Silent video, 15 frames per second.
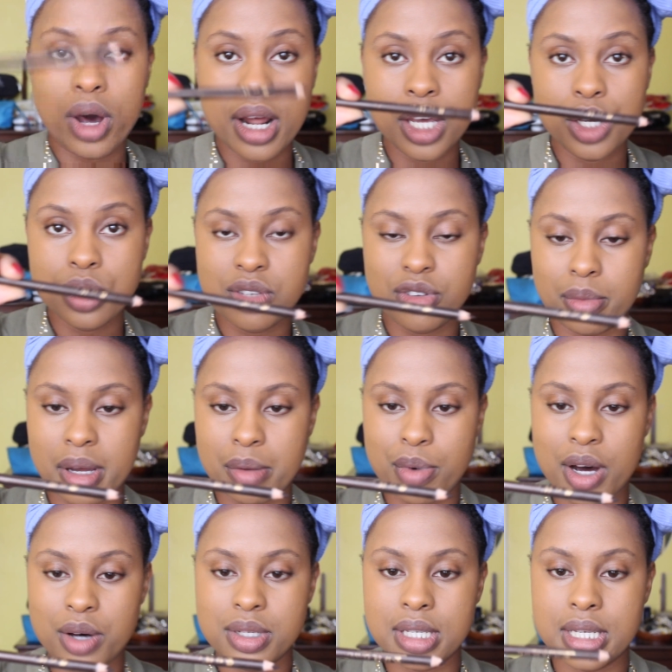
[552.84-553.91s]
What I use for my
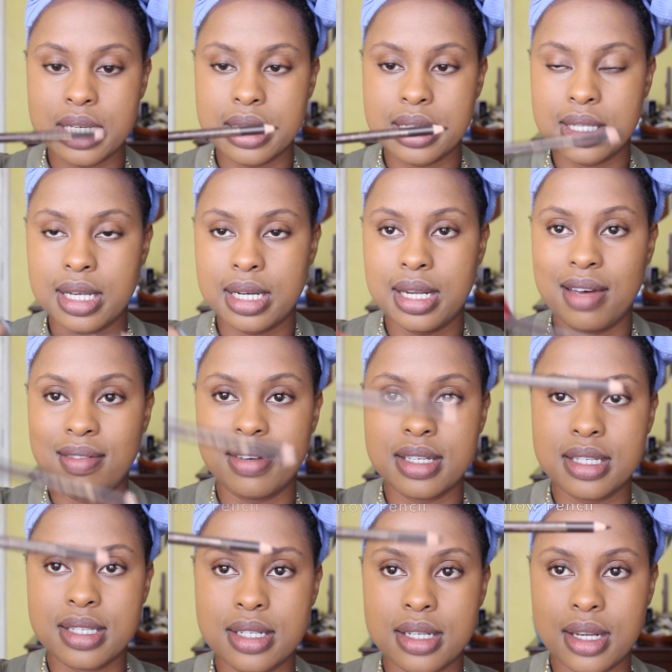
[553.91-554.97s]
brows is the
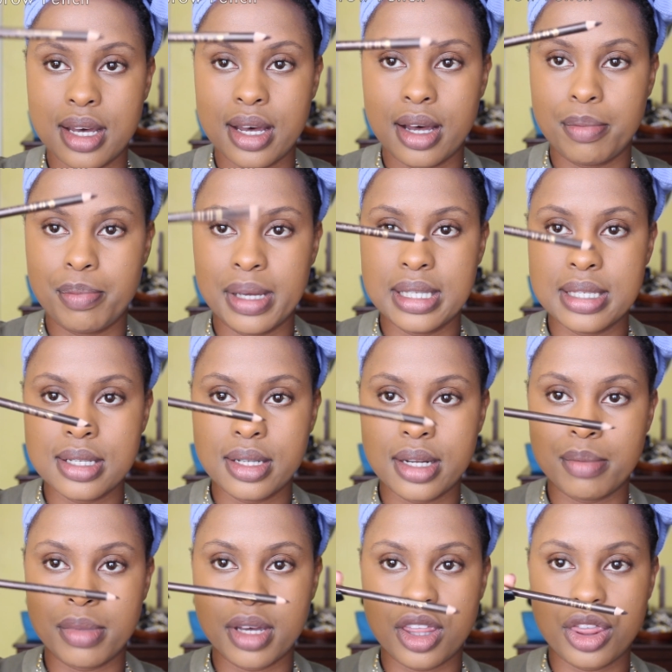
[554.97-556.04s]
Davis pencil
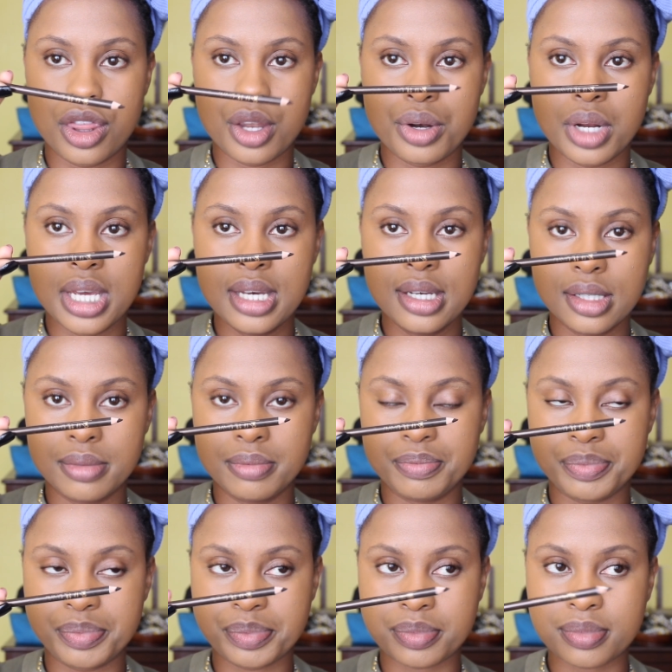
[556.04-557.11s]
number 3.
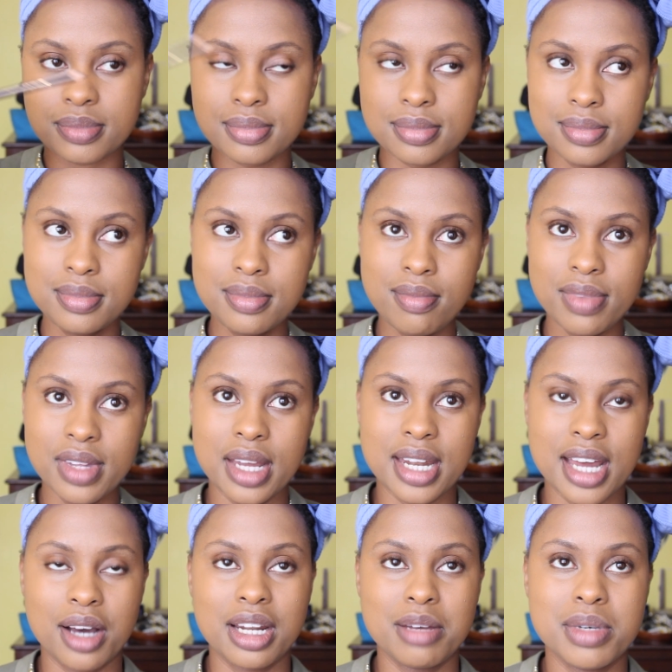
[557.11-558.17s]

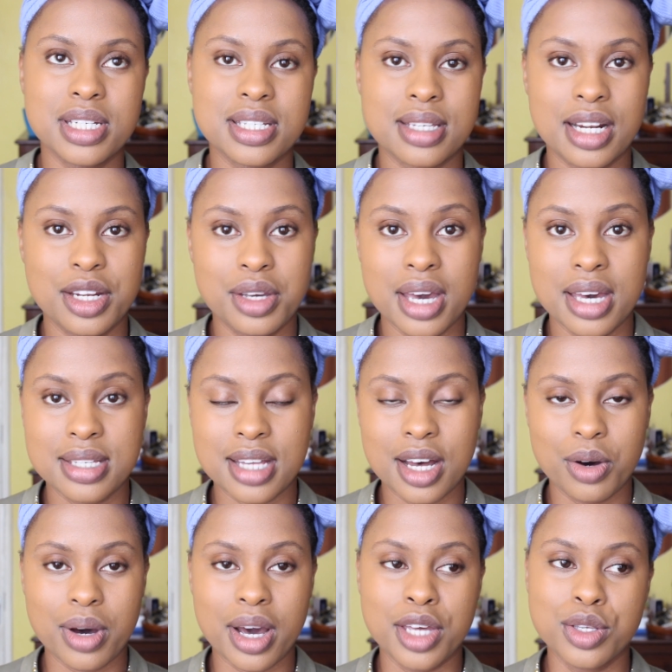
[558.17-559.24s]
Now let me just tell you guys
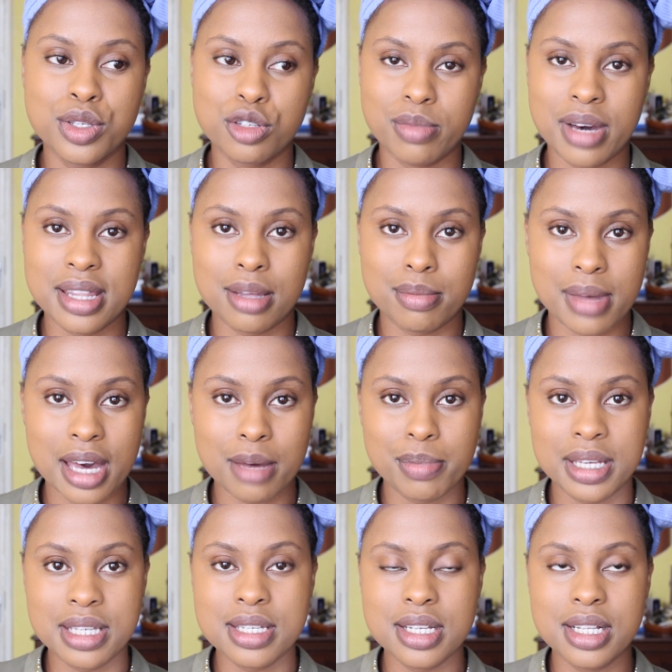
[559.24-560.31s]
how I used to buy the MAC
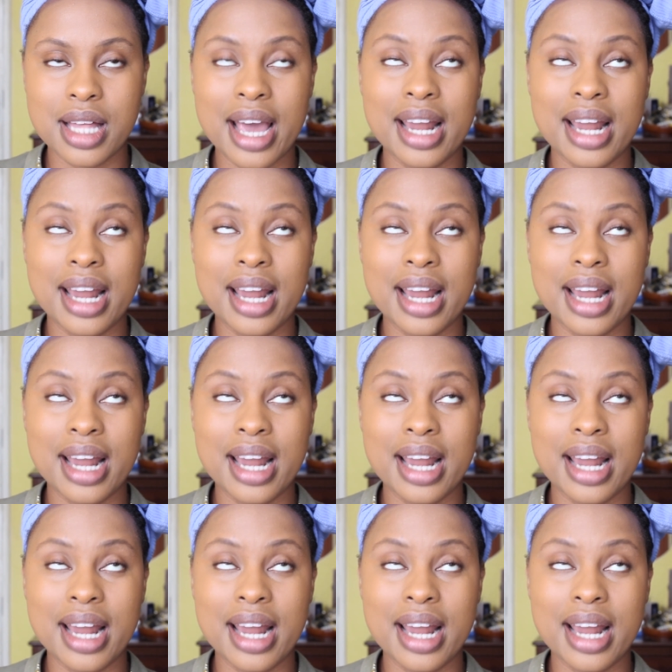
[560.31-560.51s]
pencil.